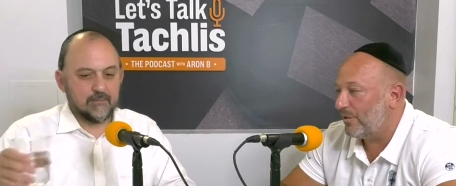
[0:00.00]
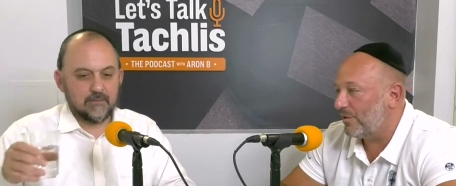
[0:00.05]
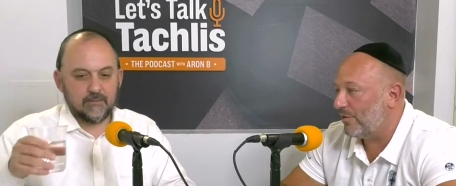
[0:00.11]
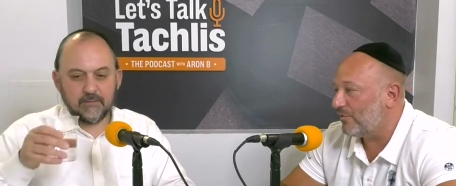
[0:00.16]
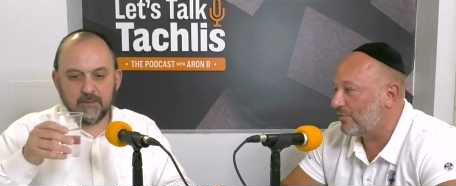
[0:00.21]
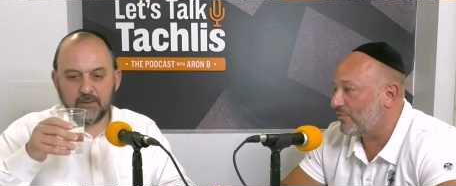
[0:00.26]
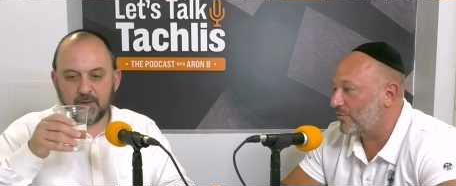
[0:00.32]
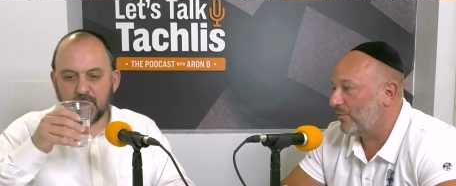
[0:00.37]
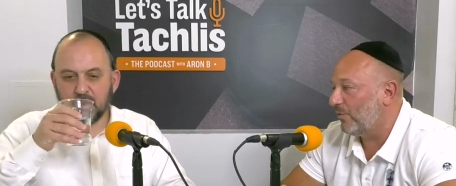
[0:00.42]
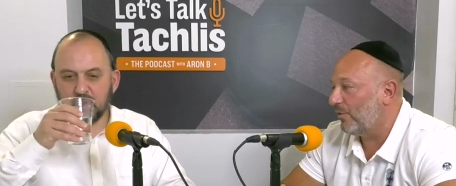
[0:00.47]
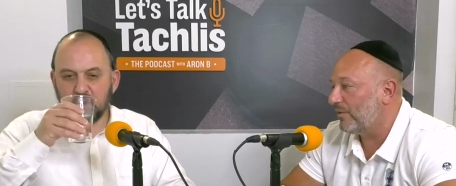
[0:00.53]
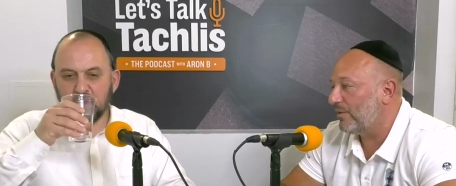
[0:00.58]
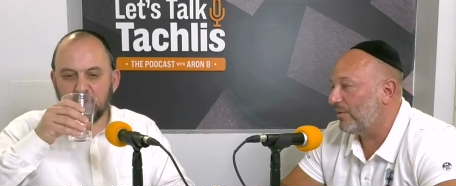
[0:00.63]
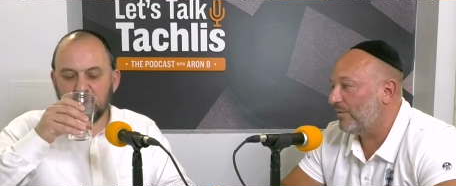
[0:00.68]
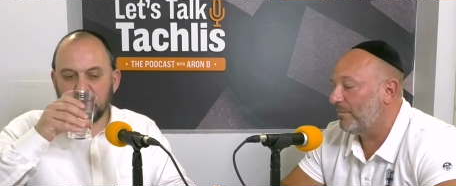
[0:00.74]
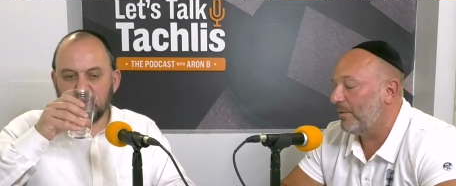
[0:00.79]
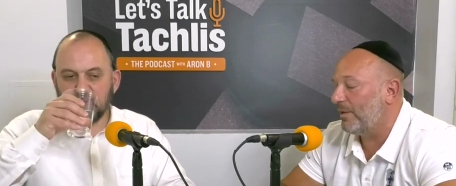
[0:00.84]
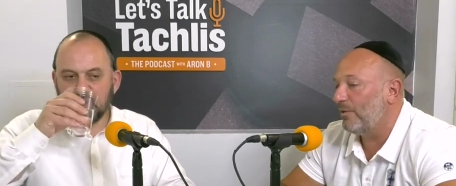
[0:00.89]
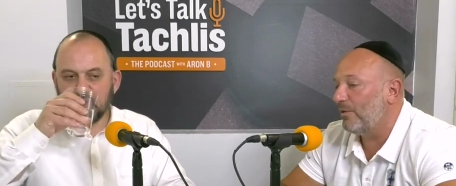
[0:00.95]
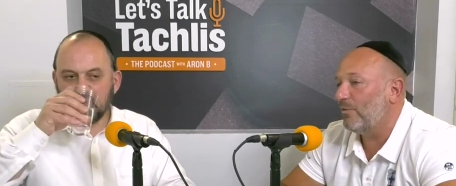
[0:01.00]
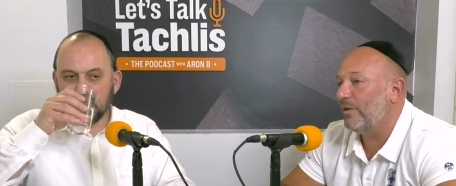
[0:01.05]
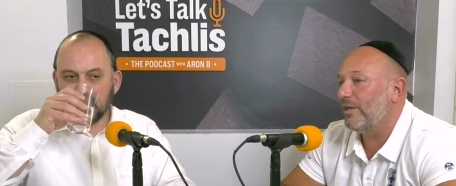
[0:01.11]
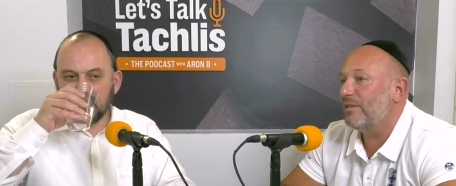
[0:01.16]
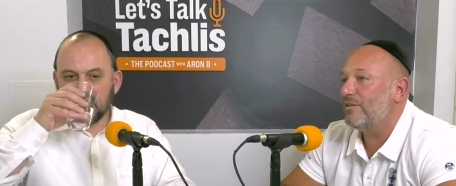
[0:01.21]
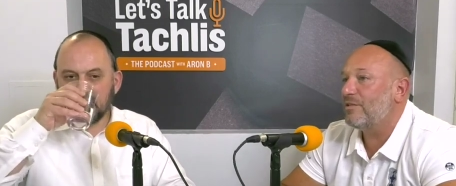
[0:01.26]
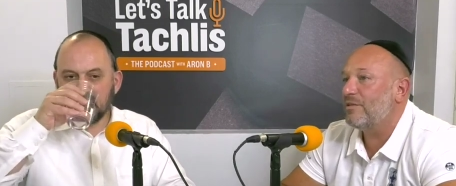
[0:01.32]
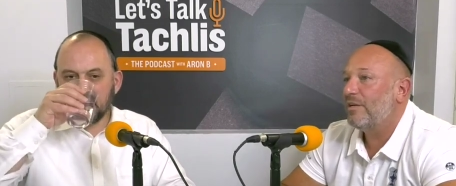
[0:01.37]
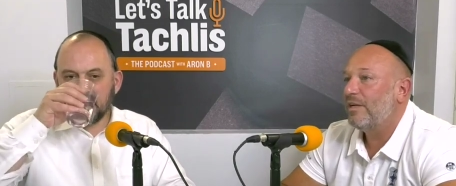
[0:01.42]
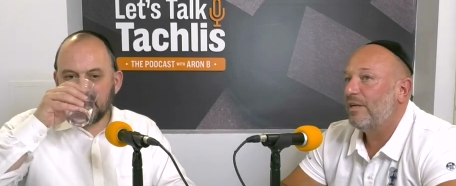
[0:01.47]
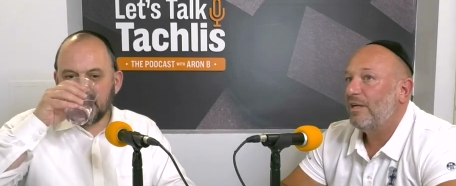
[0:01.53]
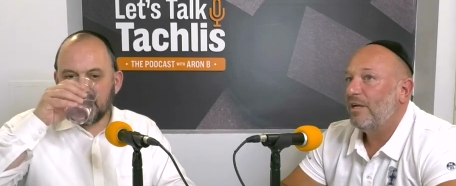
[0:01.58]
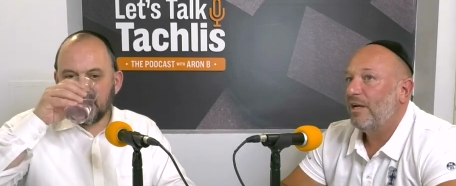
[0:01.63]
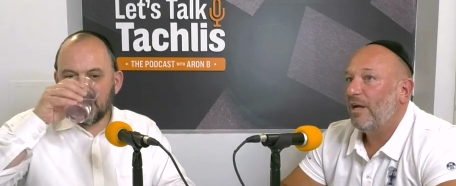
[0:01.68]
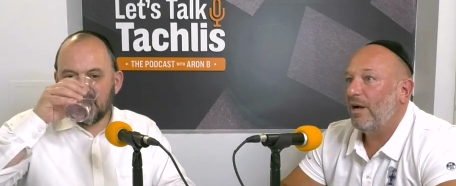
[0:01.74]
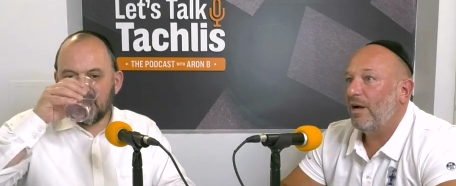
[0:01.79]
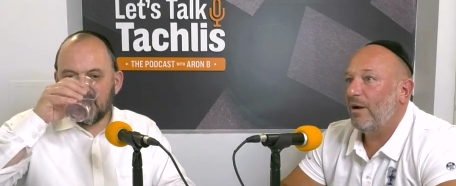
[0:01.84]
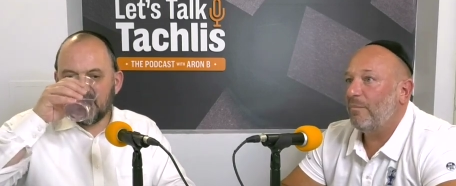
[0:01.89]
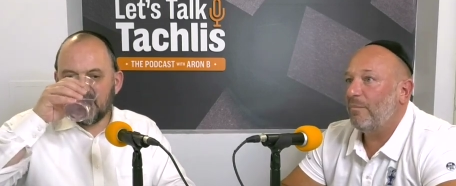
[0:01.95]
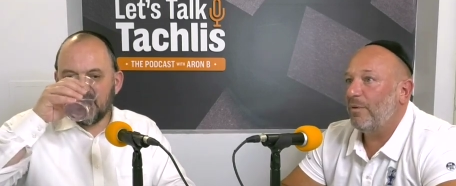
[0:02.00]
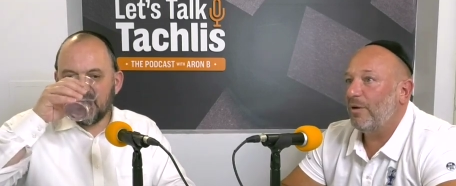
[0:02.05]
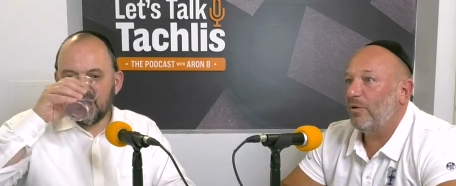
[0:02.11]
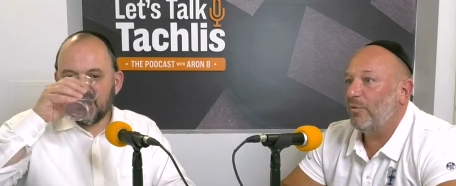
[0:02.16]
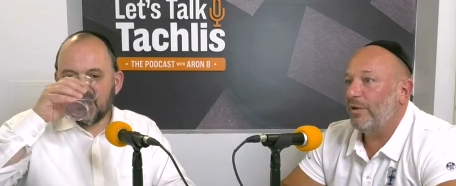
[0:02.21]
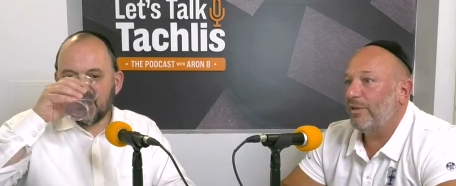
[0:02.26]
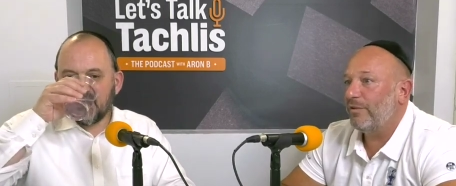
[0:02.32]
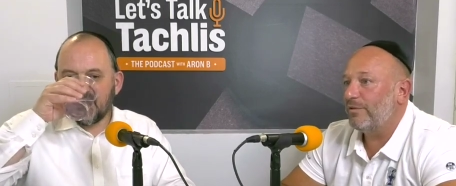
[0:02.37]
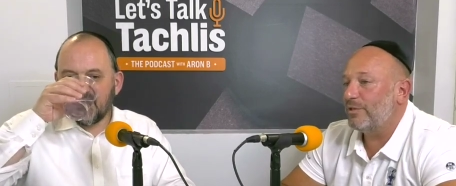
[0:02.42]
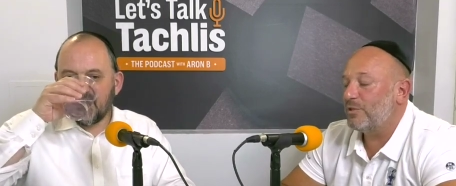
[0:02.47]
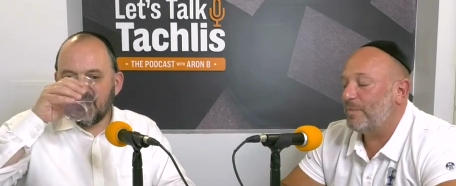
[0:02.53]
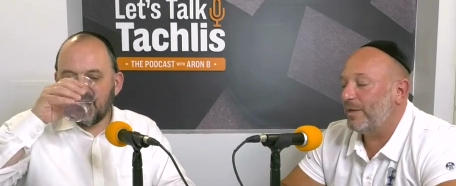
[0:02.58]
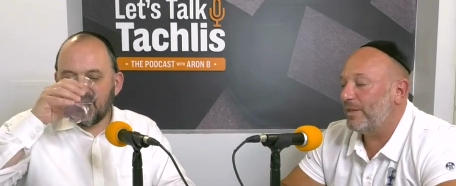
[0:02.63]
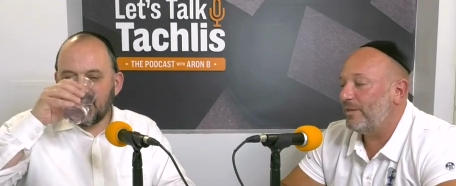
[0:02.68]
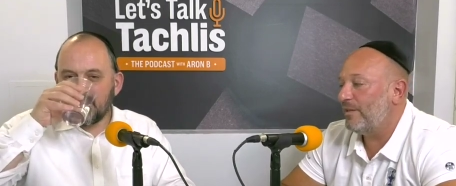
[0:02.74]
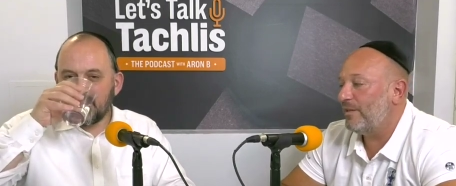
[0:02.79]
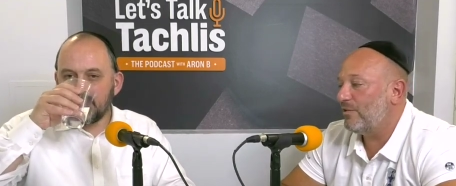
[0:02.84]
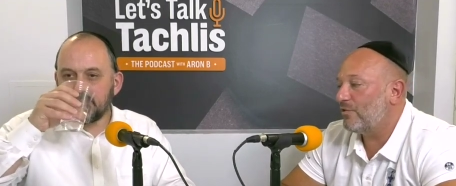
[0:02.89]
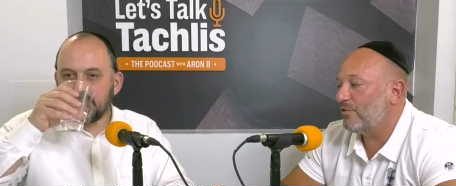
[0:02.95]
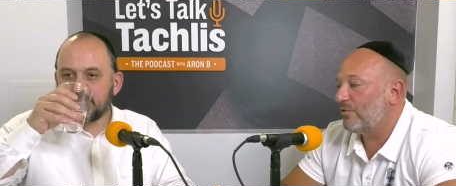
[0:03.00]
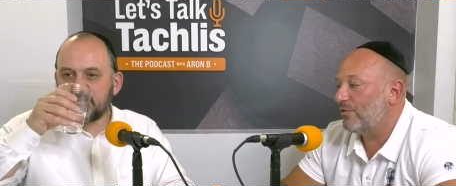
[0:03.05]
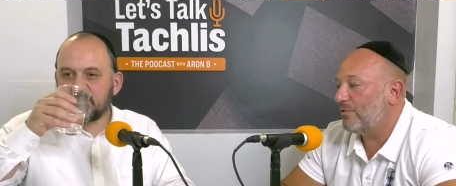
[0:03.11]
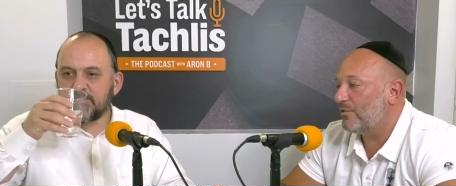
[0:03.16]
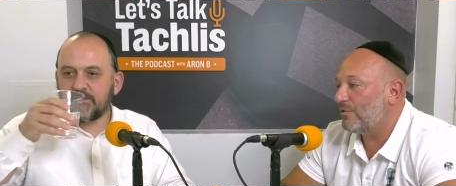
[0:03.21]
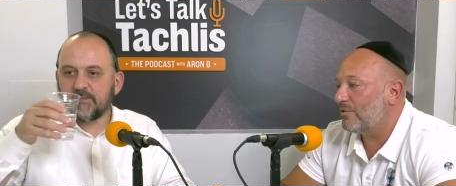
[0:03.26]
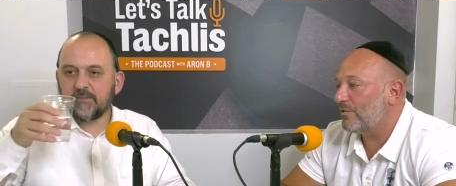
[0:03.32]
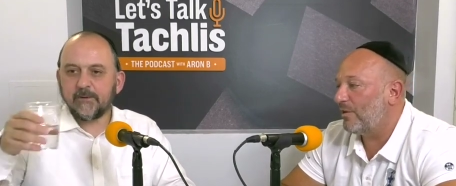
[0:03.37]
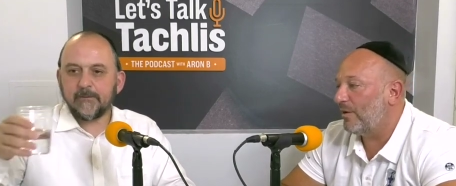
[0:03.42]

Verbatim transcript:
Speaker 1: that are assaulted in many ways, um, uh, whether it's by teachers,